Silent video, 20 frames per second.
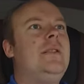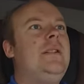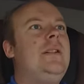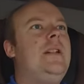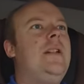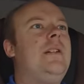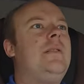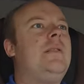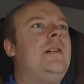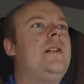
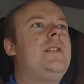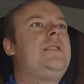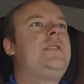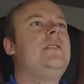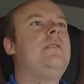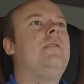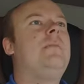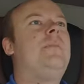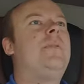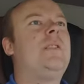You know, I
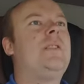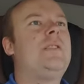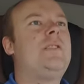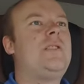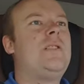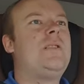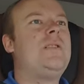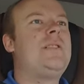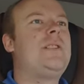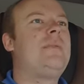do
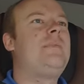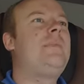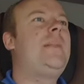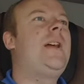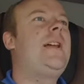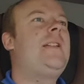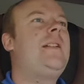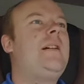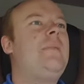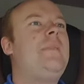apologise. I,
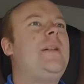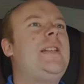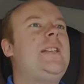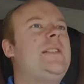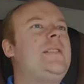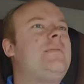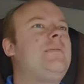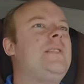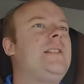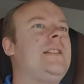me I
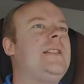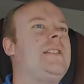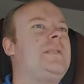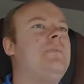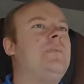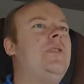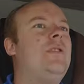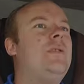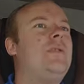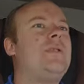meant to release
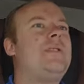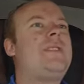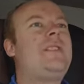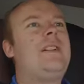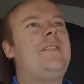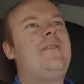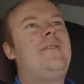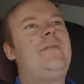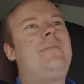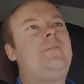more
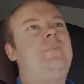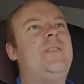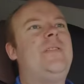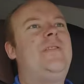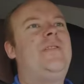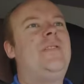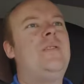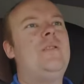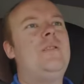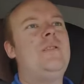stuff
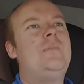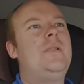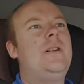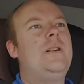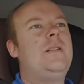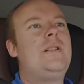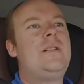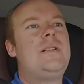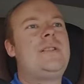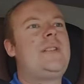before, but
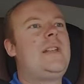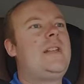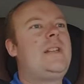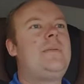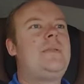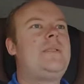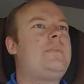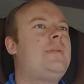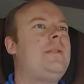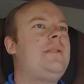I said
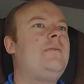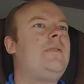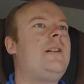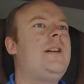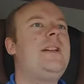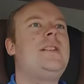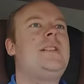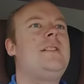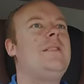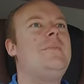I've been
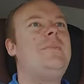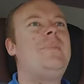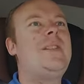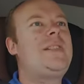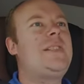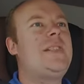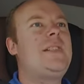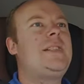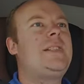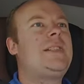way too
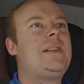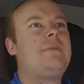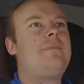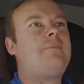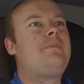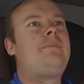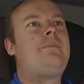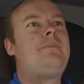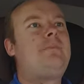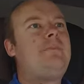busy to
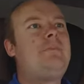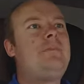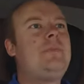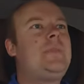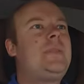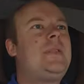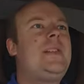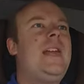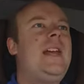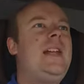
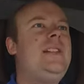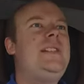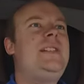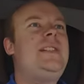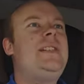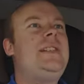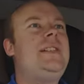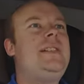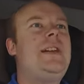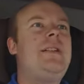
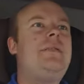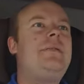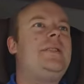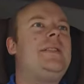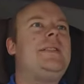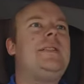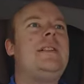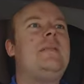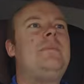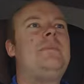edit it down
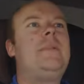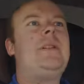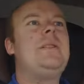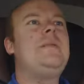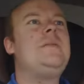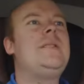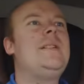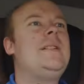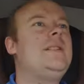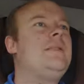and
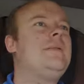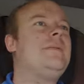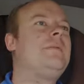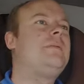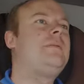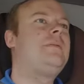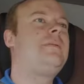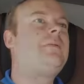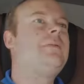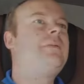upload it
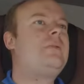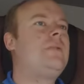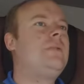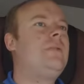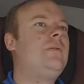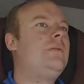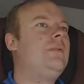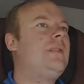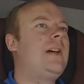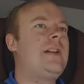and
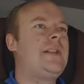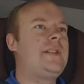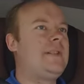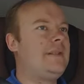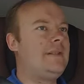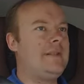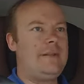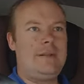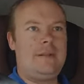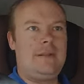do all that.
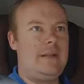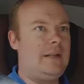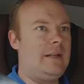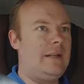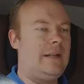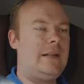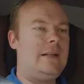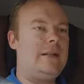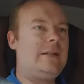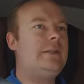
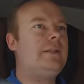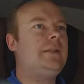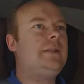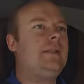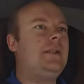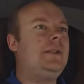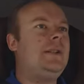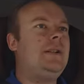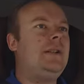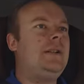
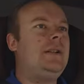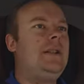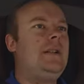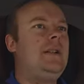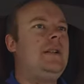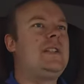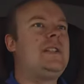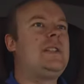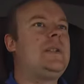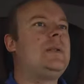You
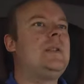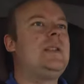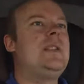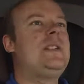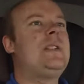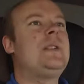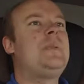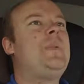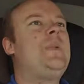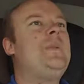know, it's,
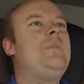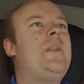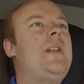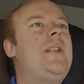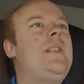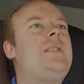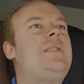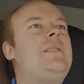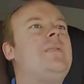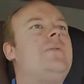it's just been
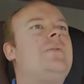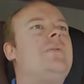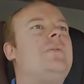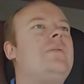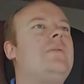mental.